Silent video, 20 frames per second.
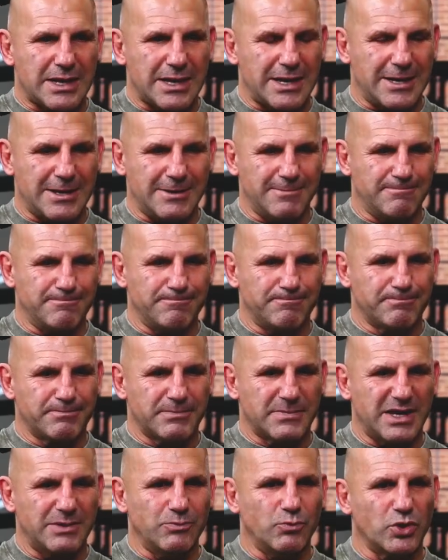
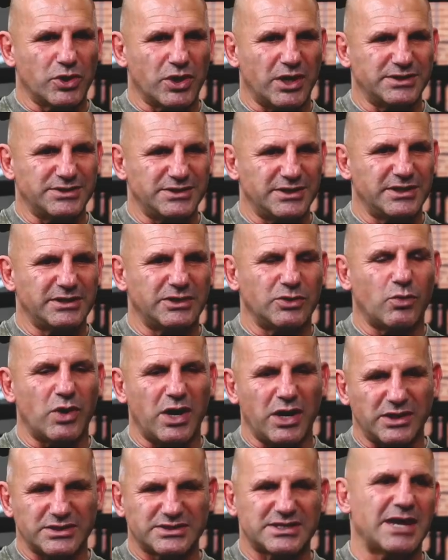And what I did, the
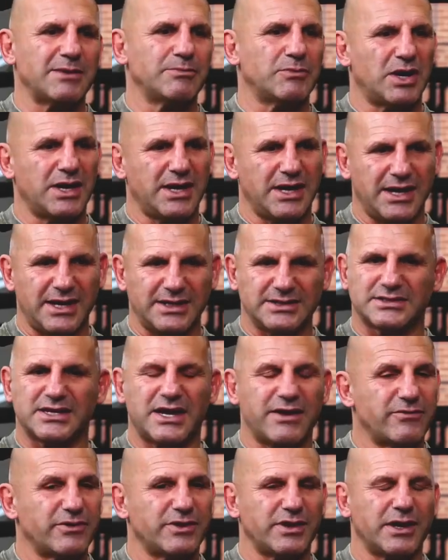way I taped my hands,
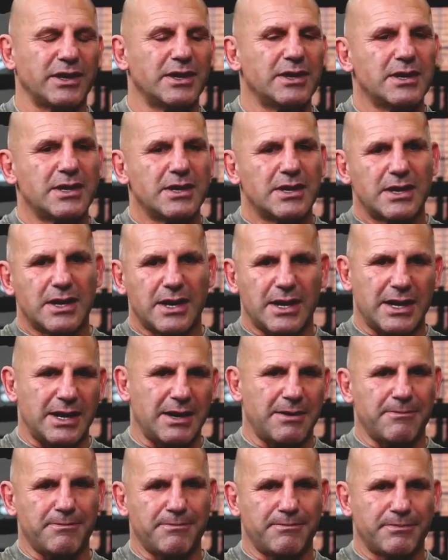everything.
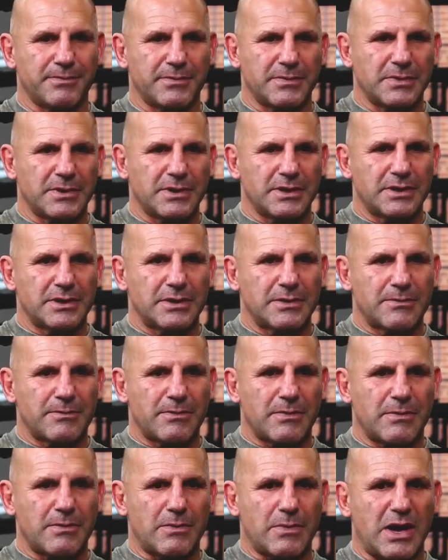I
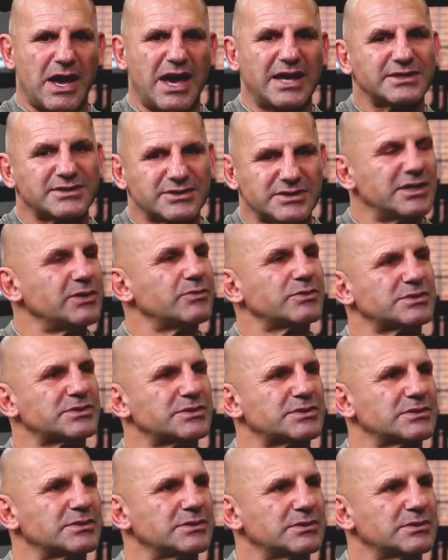had a sequence.